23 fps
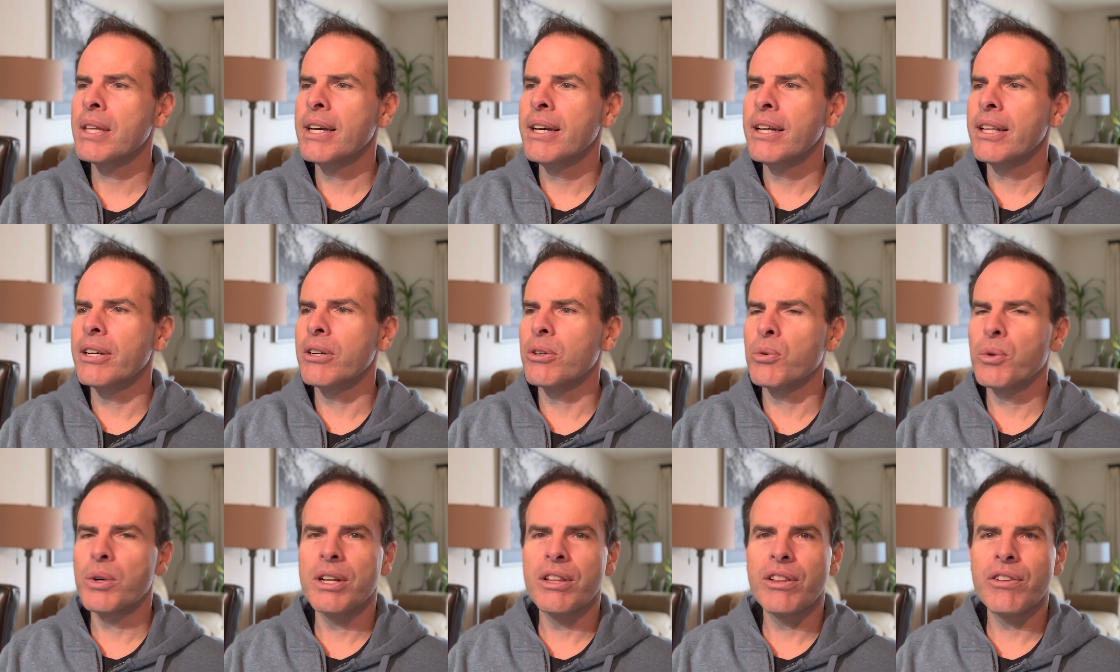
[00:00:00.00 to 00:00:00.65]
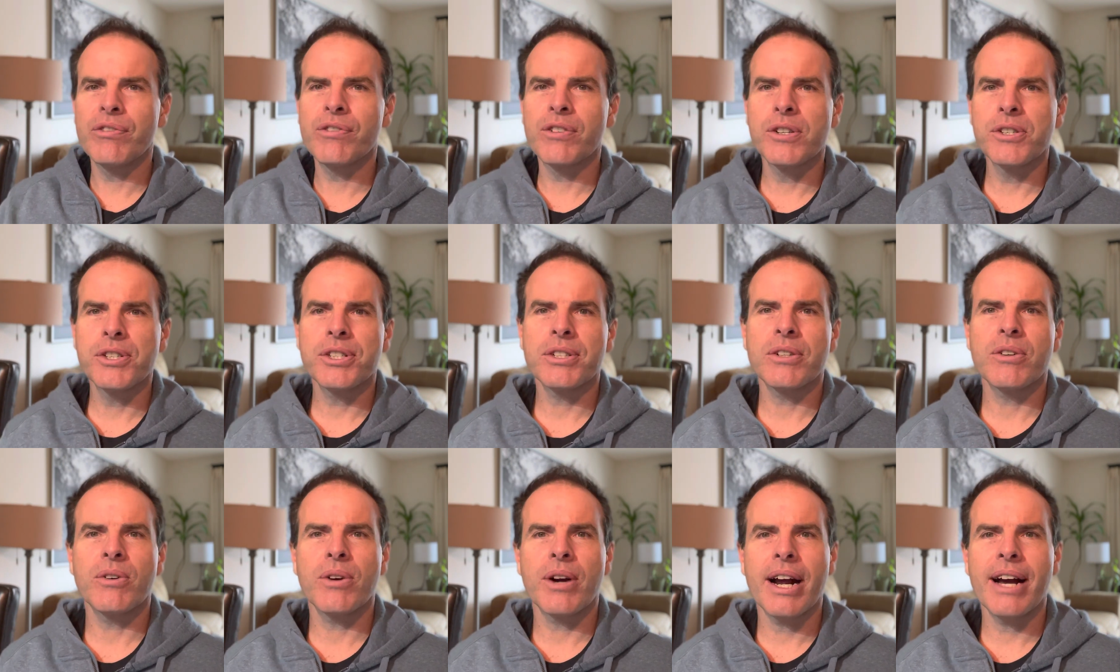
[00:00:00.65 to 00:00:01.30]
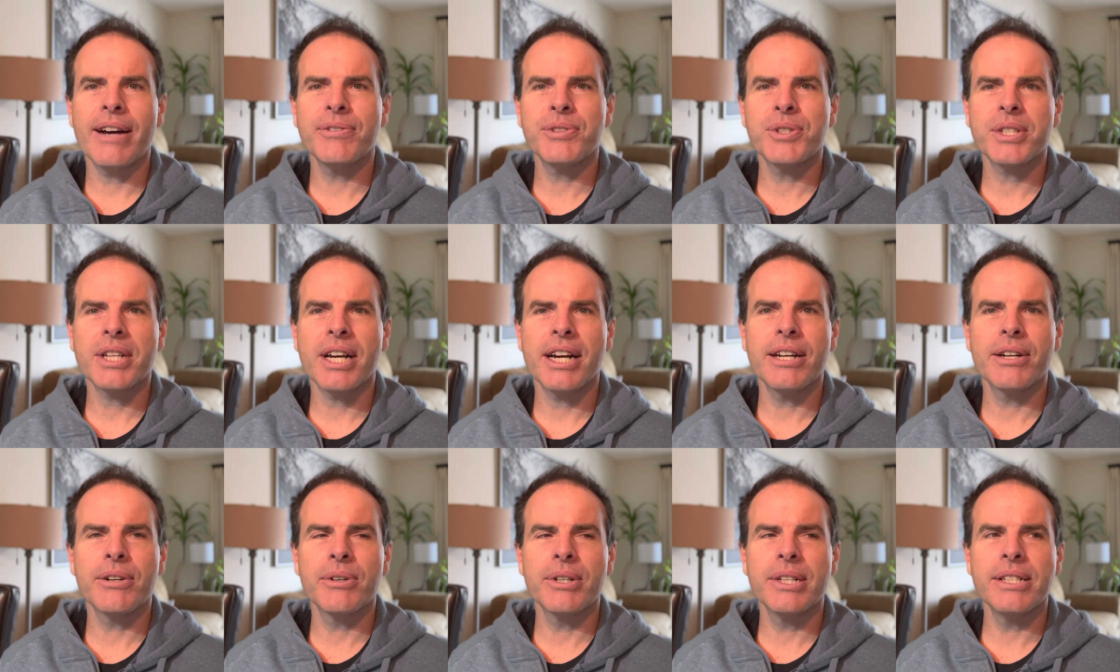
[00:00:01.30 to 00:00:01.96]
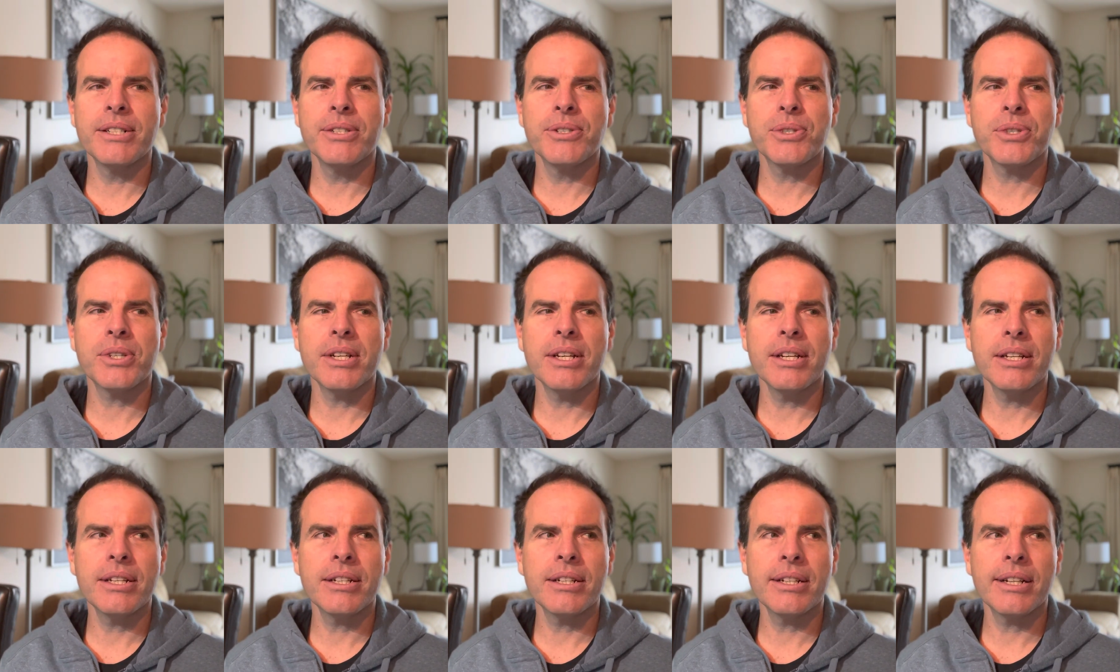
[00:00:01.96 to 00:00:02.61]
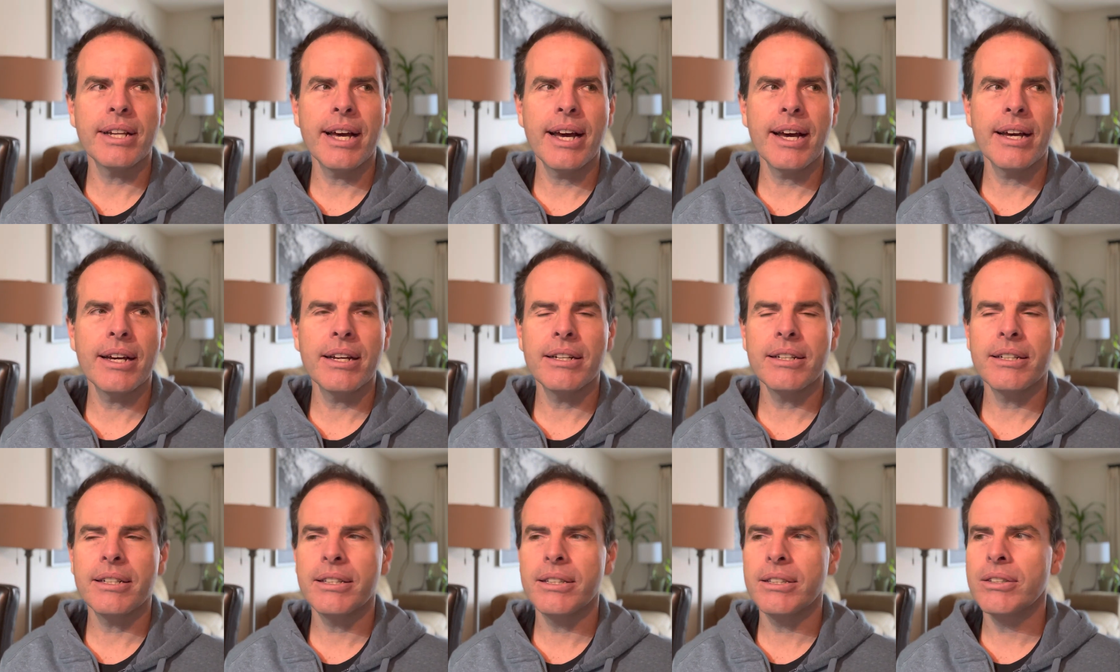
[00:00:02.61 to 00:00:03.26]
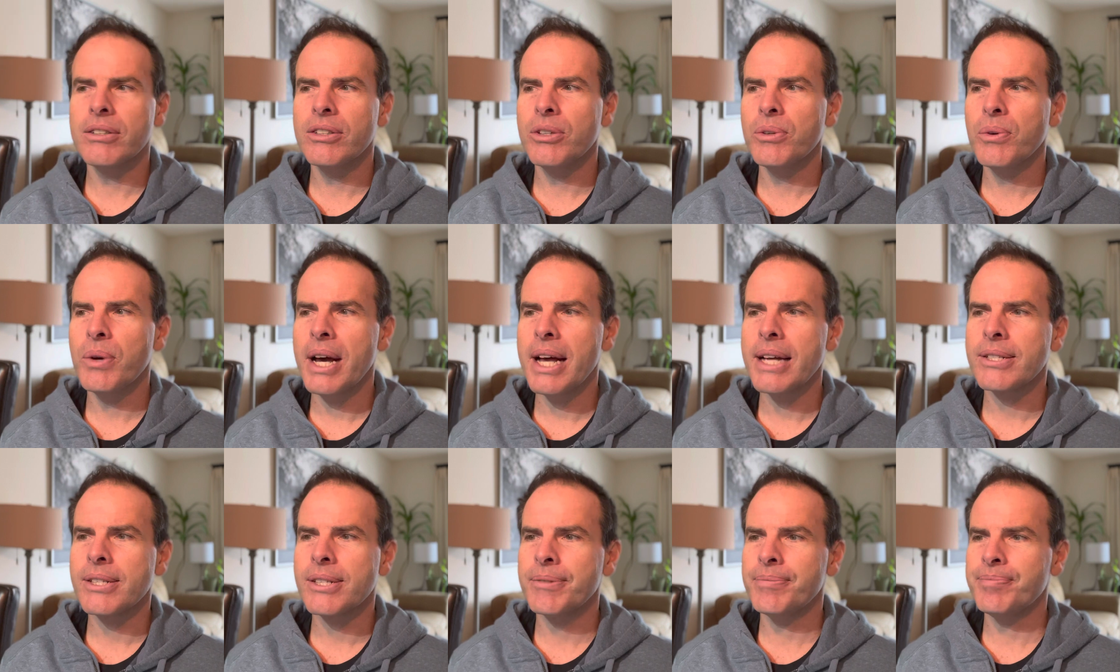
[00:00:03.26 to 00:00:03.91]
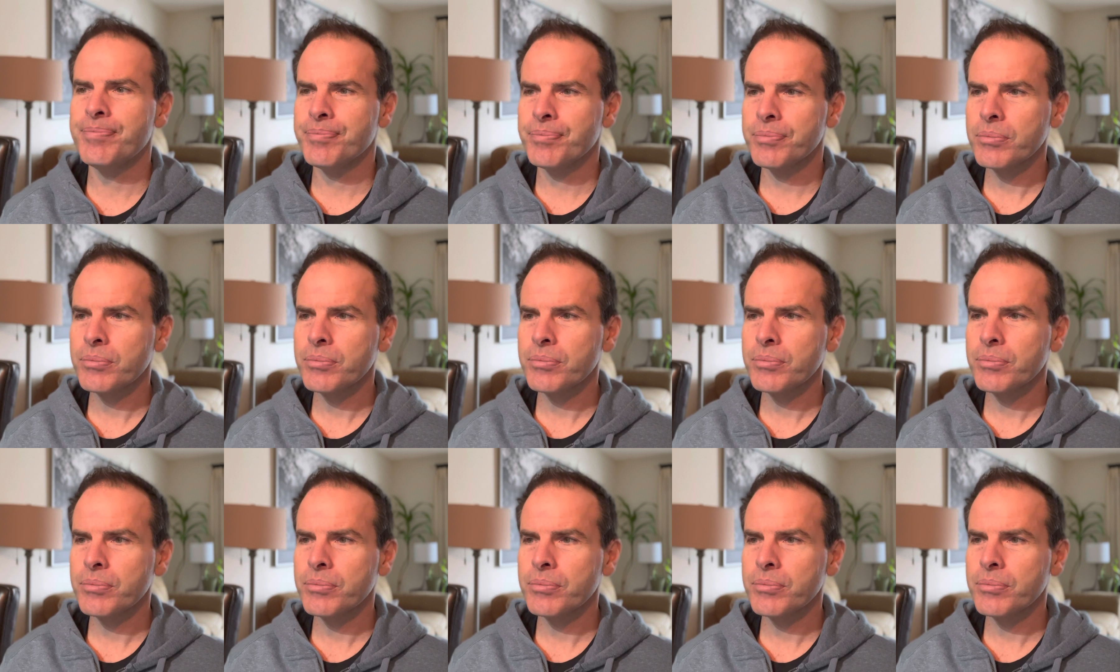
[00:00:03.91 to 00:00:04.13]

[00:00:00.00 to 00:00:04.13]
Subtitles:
They're one of the first craft cideries in the U.S.